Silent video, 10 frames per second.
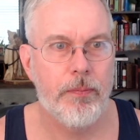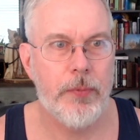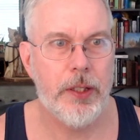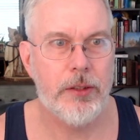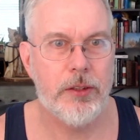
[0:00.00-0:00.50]

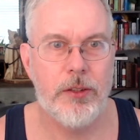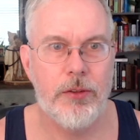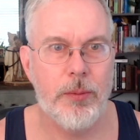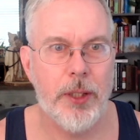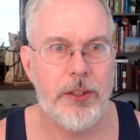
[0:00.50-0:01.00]
Just do
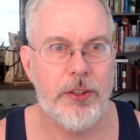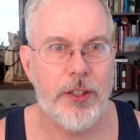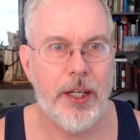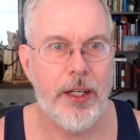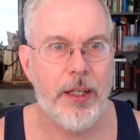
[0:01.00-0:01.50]
the best you
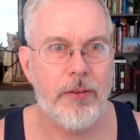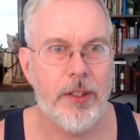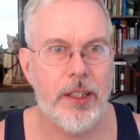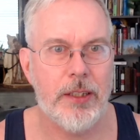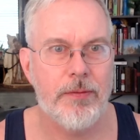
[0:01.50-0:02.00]
can,
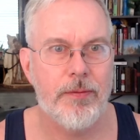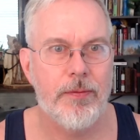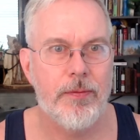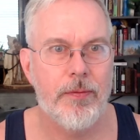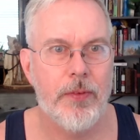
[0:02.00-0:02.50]
really.
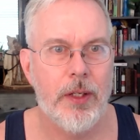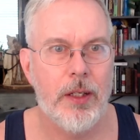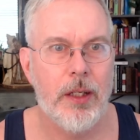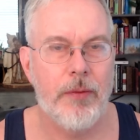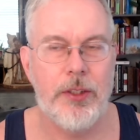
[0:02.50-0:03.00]

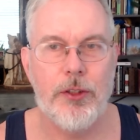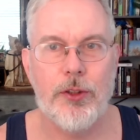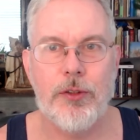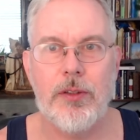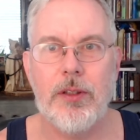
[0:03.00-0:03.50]
I mean, you
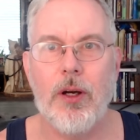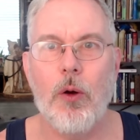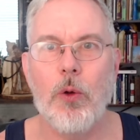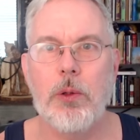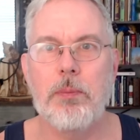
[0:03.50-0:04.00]
shouldn't
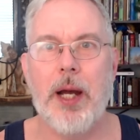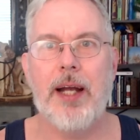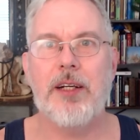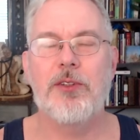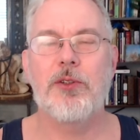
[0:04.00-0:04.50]
hold
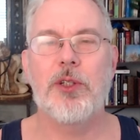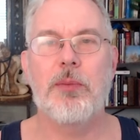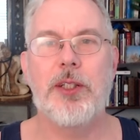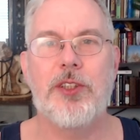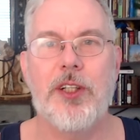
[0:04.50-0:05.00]
back on doing the
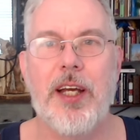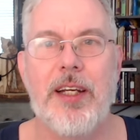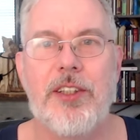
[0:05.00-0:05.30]
best you can